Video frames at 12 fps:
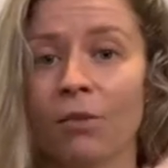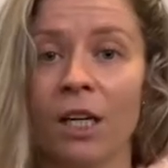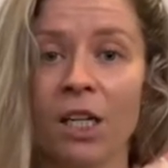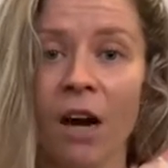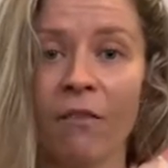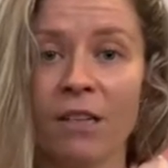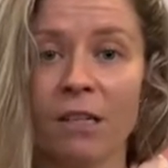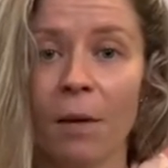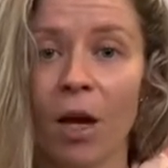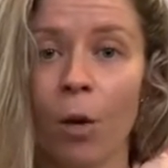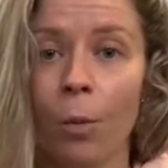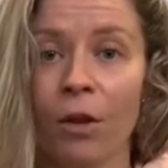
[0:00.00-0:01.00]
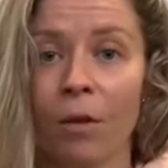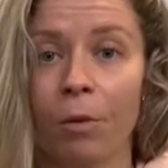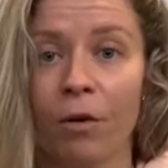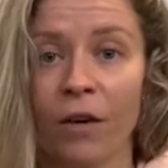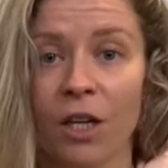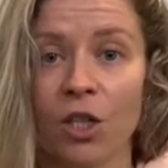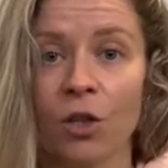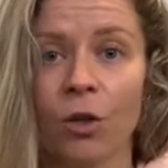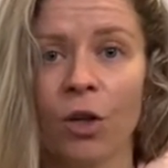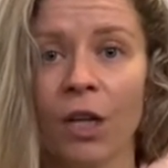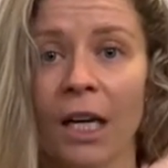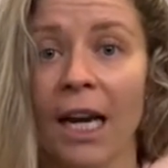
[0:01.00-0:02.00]
reach out for some help with a professional
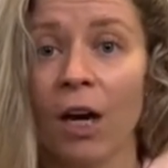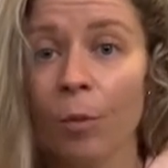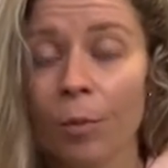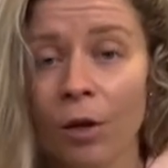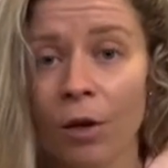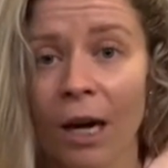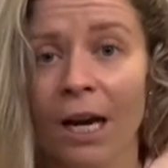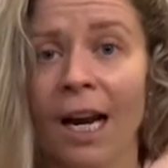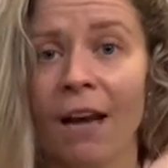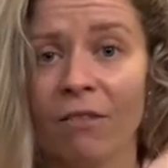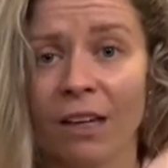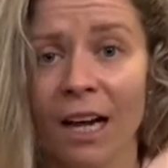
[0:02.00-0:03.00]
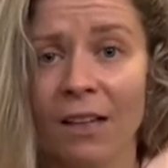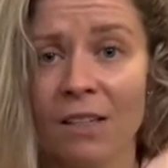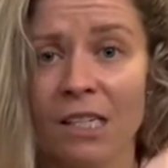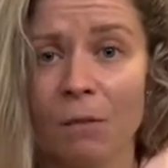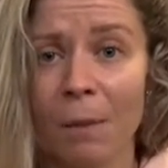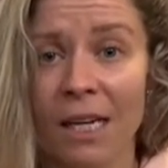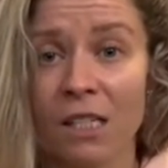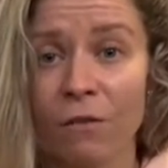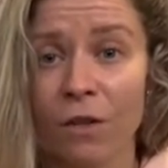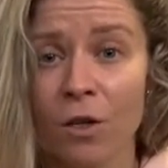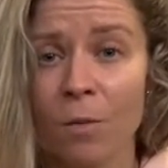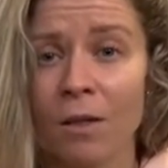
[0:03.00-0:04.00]
who can help you and navigate this space
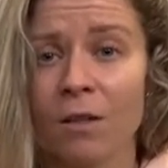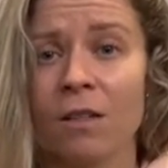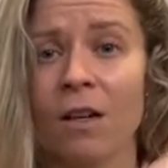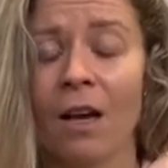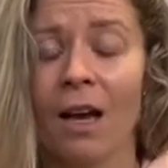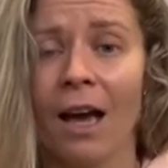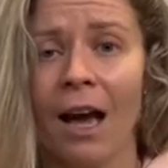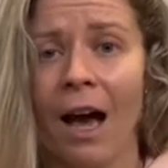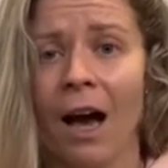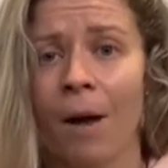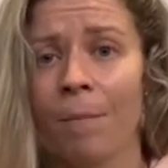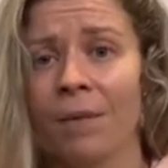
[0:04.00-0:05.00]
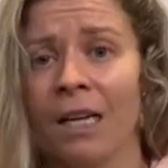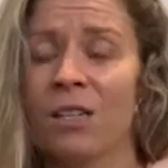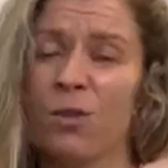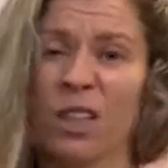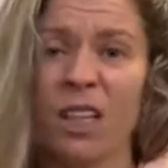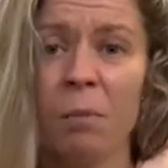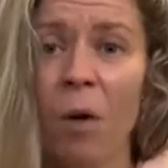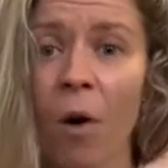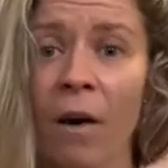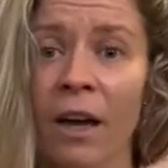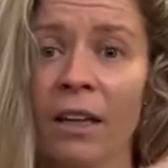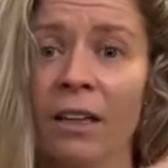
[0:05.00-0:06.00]
for you, because it's really
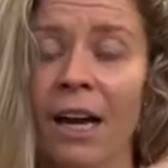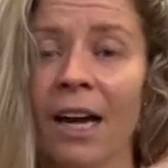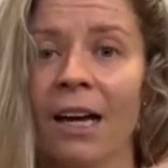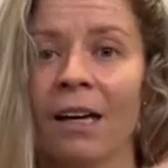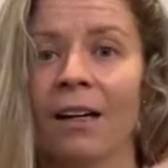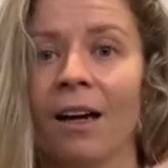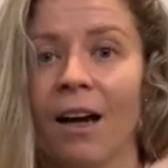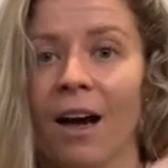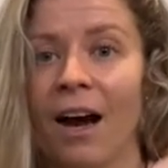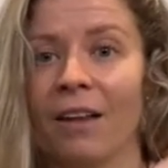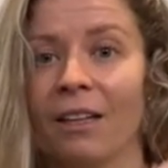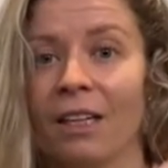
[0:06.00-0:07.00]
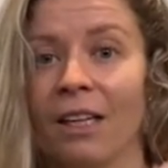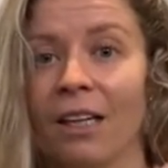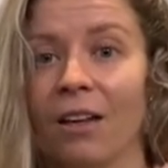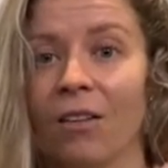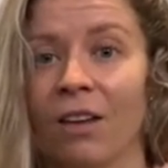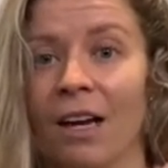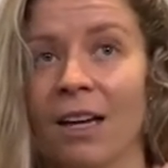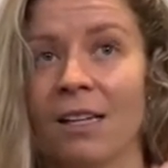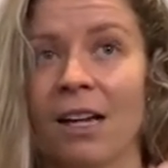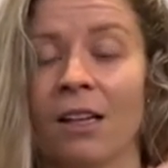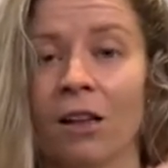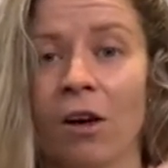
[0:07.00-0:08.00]
important. And I think there's
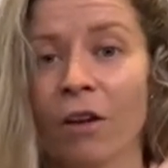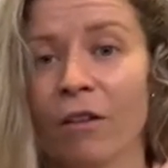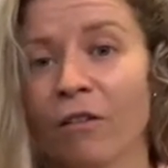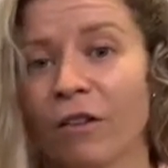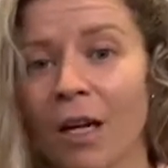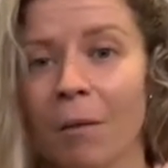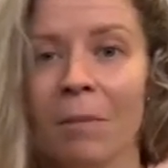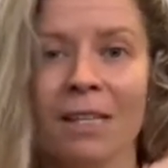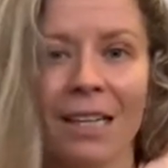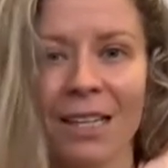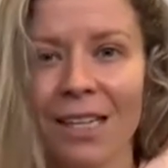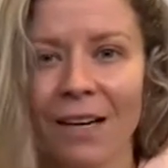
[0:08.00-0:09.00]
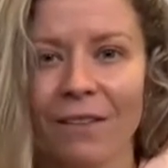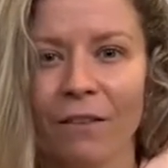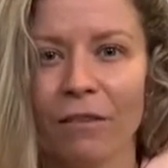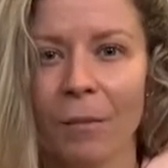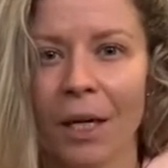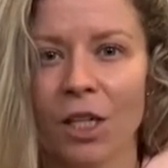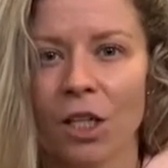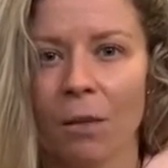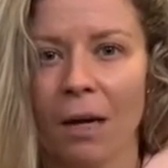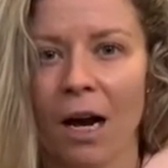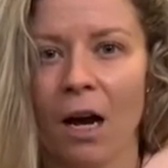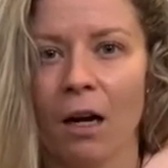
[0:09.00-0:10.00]
a lot of misconceived information
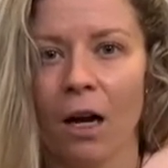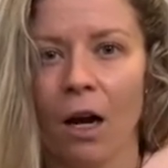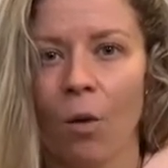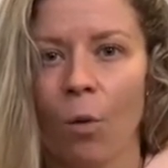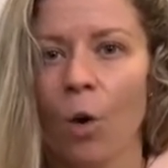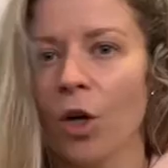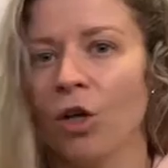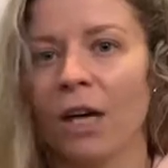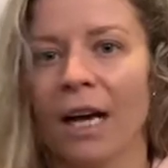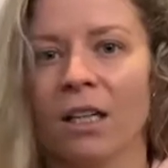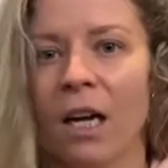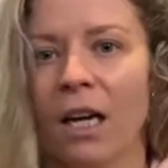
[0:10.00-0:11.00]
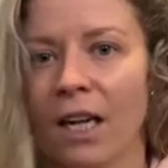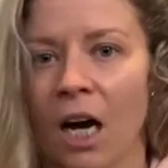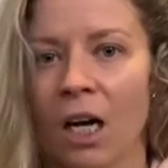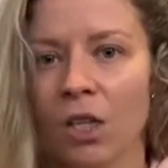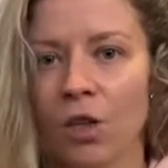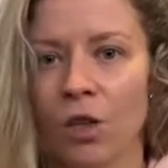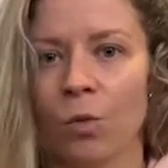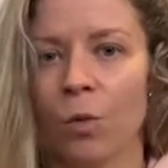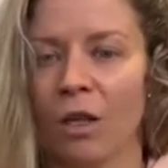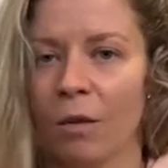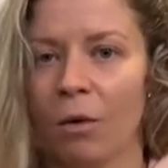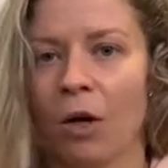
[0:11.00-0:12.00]
about what you can and can't do
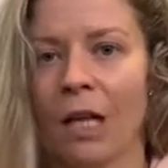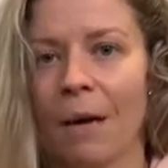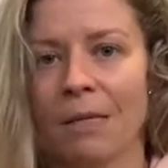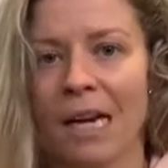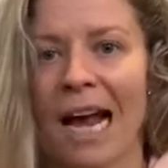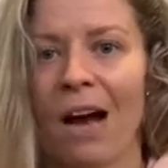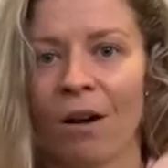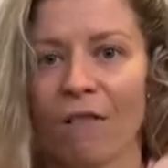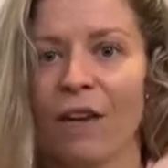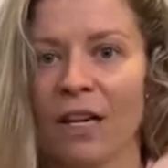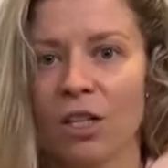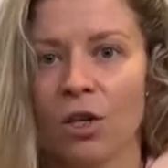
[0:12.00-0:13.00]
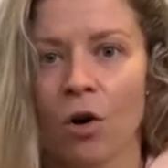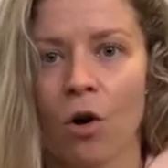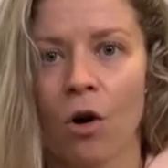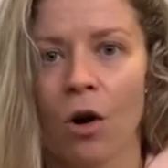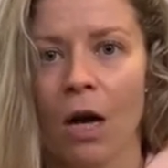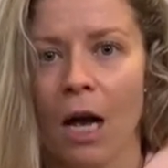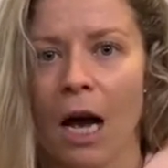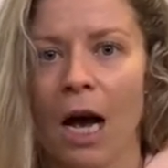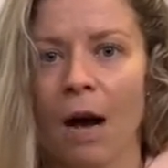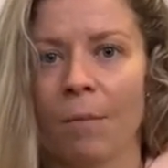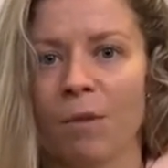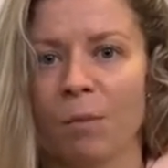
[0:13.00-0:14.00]
with a prolapse and how it affects your,
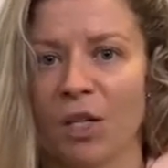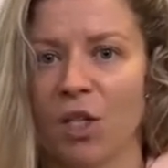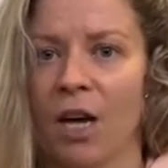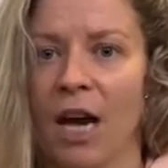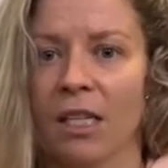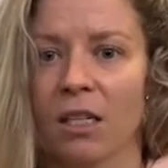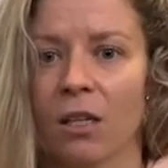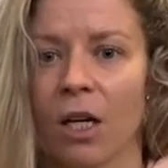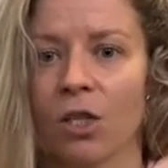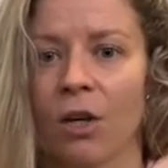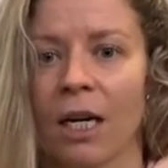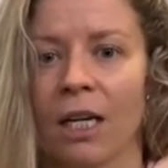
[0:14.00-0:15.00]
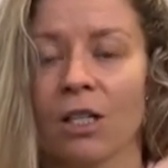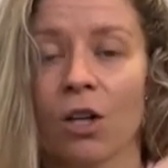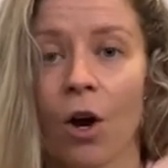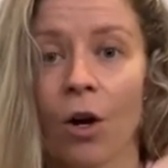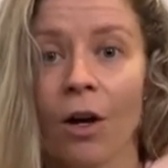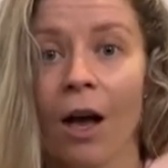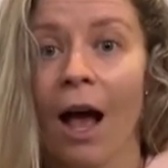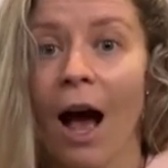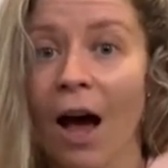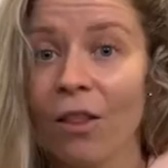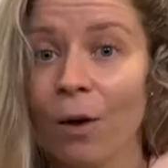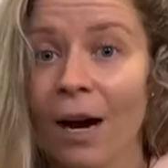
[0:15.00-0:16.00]
especially exercise training. So
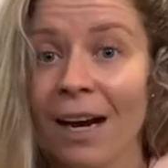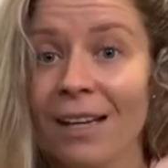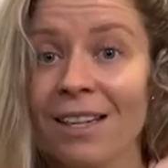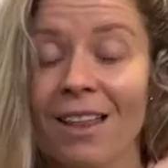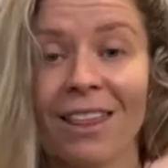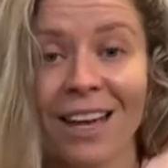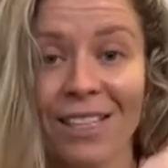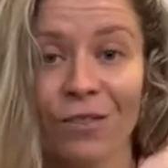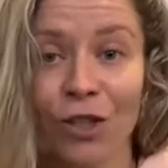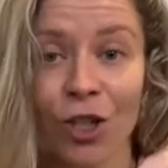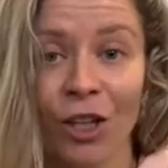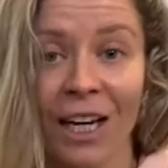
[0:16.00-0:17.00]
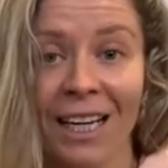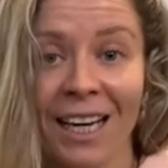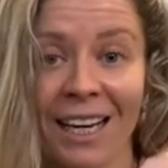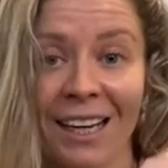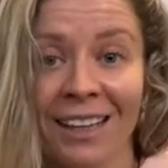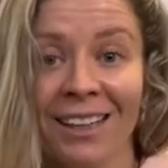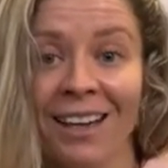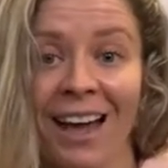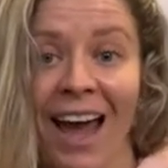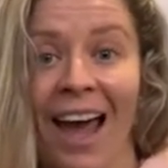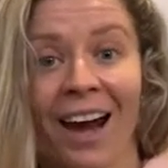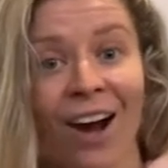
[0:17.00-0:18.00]
otherwise, thanks for tuning in,
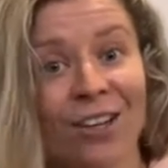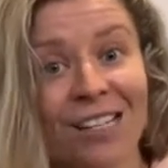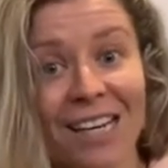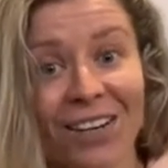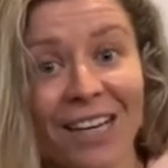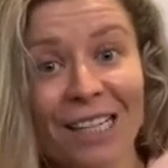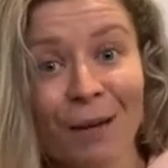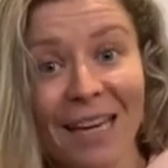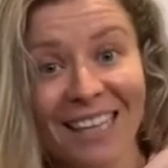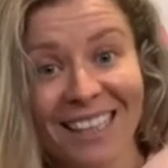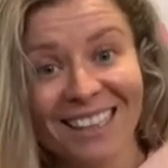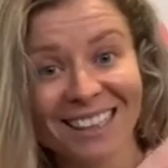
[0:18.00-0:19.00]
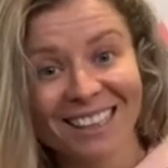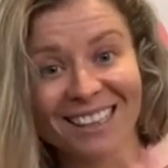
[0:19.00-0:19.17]
and I'll see you next week.